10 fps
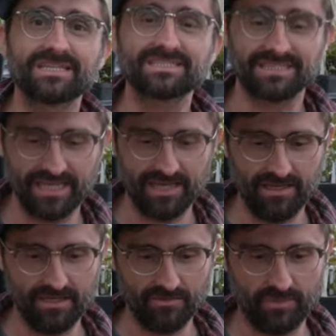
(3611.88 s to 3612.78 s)
us today.
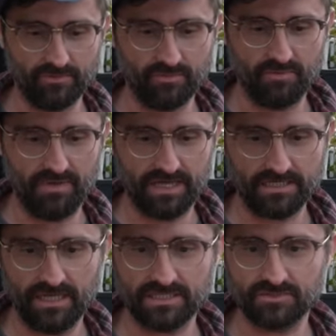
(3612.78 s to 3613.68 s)
We will be
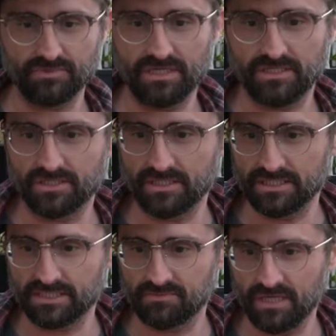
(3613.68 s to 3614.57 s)
back next week.
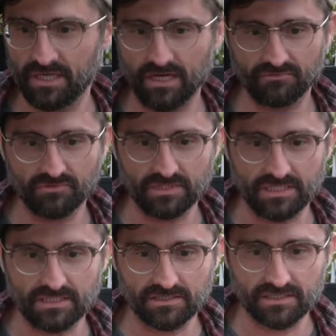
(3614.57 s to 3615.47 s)
Goodness me, I
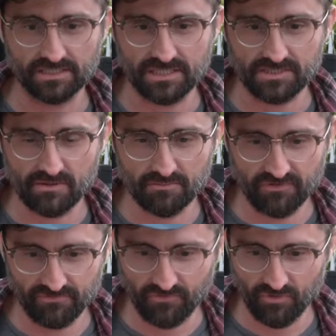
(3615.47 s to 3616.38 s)
really need to look at these
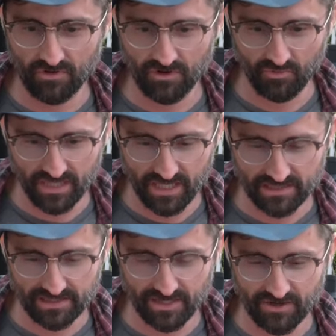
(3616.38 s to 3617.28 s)
before we
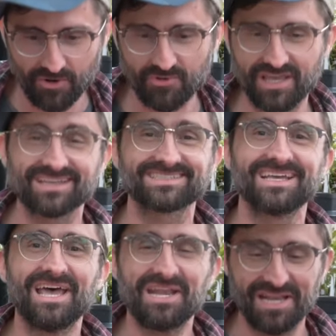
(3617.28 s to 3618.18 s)
get there. Oh, yes.
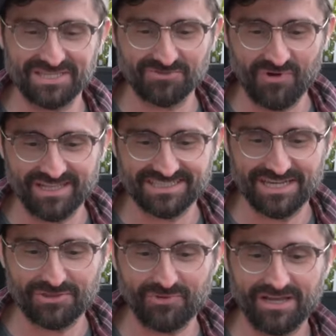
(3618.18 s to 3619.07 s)
Next
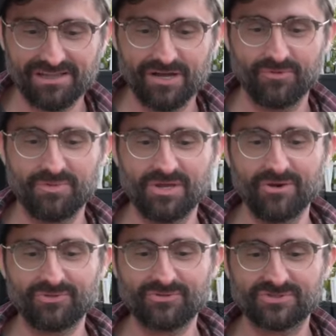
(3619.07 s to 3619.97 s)
Wednesday at 3 o'clock, we'll be
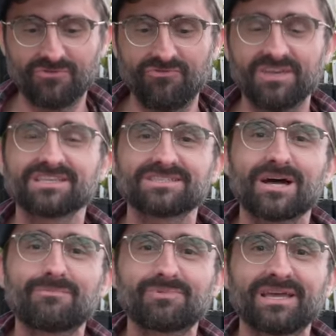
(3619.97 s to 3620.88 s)
going through Sophia's
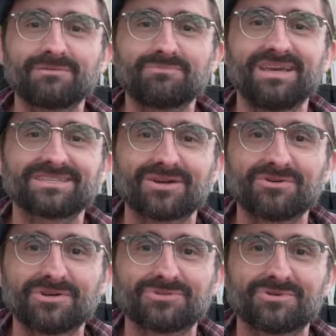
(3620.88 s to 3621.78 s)
top plant picks, our
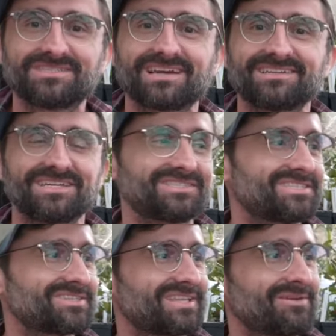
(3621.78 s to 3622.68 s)
nursery
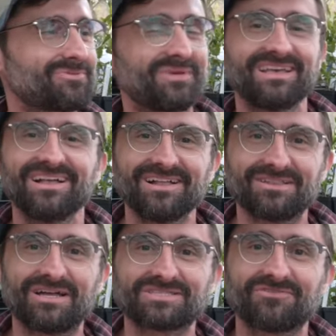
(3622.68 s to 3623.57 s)
technician. So that will be
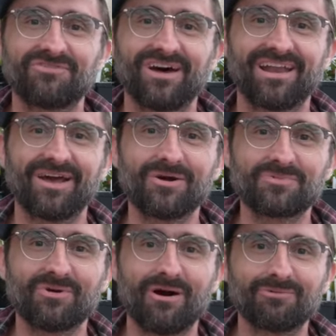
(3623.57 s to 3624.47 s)
lots of fun. I
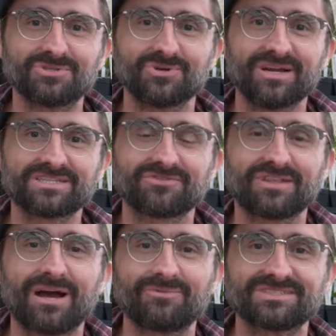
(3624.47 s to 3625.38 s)
hope you all will join us for
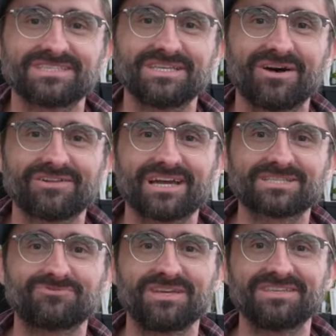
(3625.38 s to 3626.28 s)
that. We'll see y'all
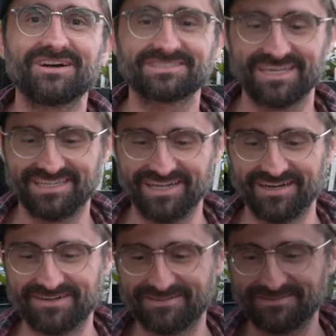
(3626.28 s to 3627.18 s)
next week. Y'all take care.